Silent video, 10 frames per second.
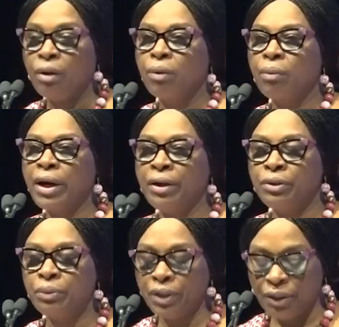Why
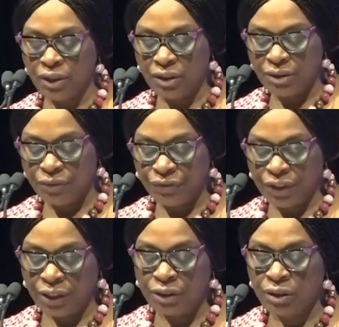do we need
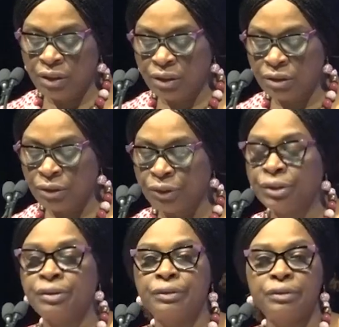financial
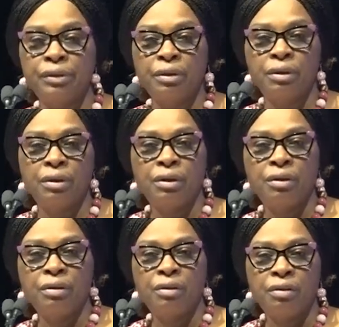inclusion?
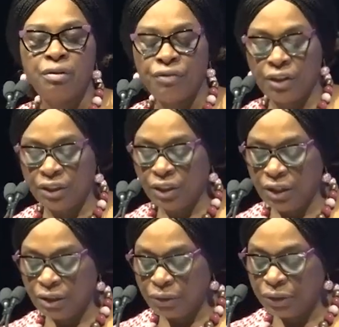Financial
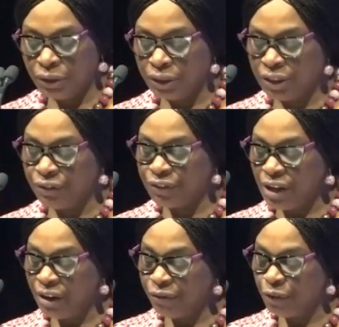inclusion gives
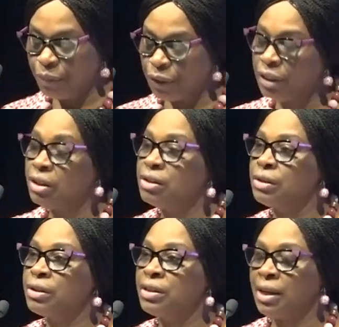everybody in
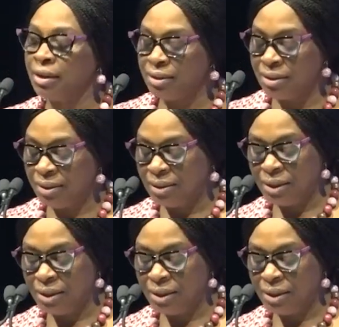society